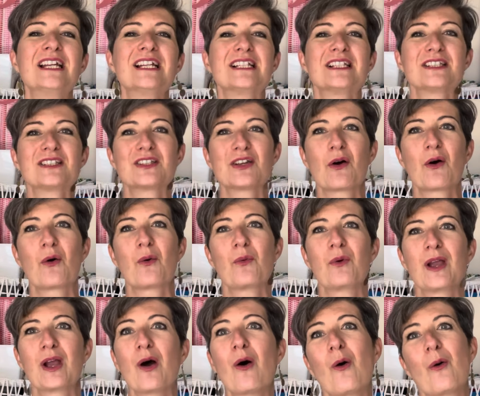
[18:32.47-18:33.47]
So
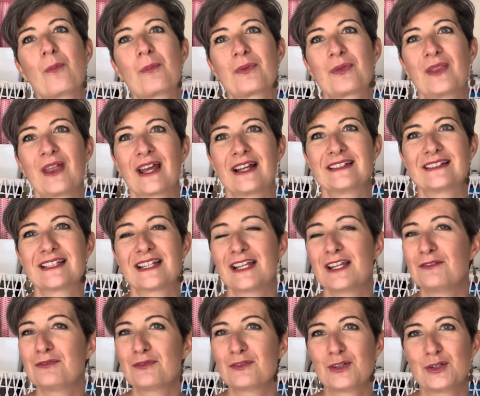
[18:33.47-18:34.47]
we hope that
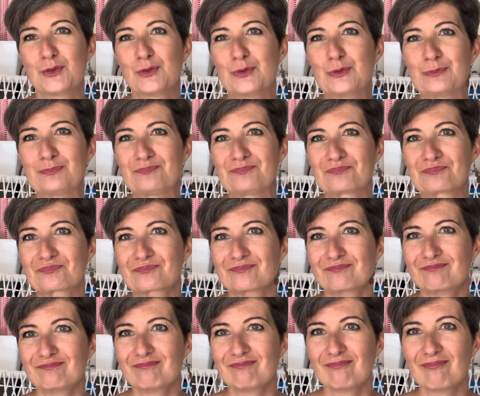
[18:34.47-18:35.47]
if you
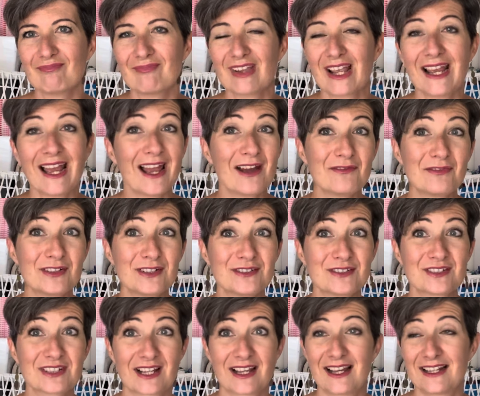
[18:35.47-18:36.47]

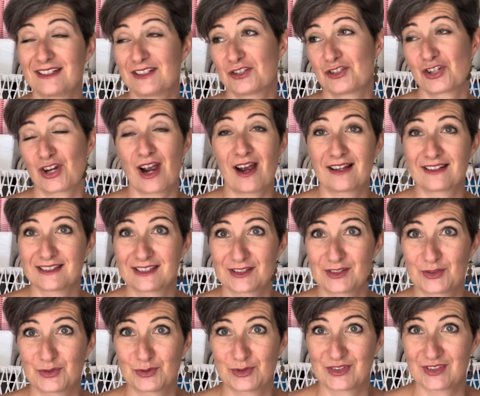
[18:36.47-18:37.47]
haven't had a chance
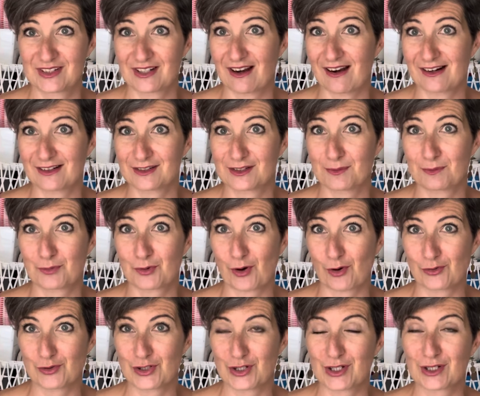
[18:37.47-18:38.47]
to start a
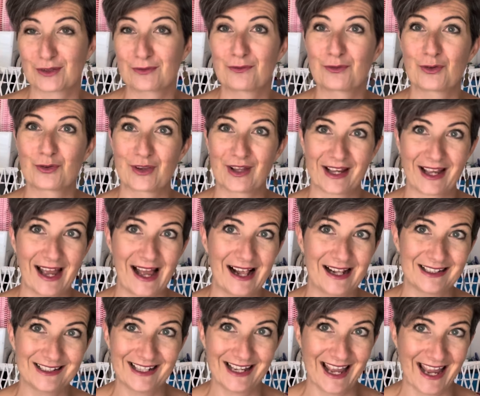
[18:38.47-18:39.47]
project for the
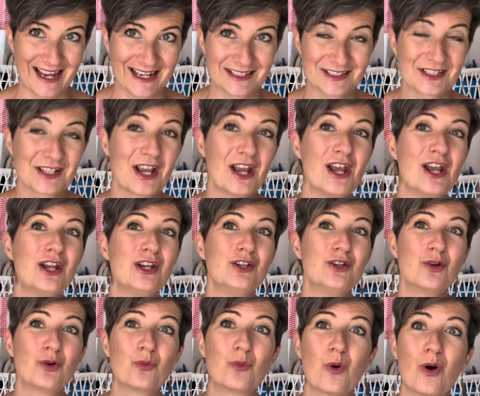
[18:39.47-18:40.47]
KAL yet,
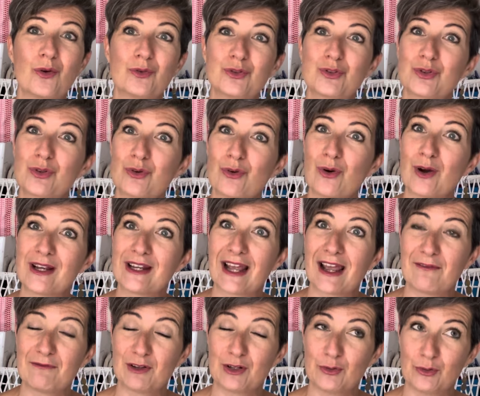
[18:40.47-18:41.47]
you'll want to go and
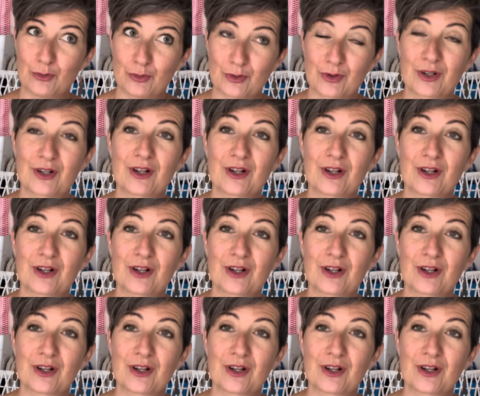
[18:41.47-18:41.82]
have a look.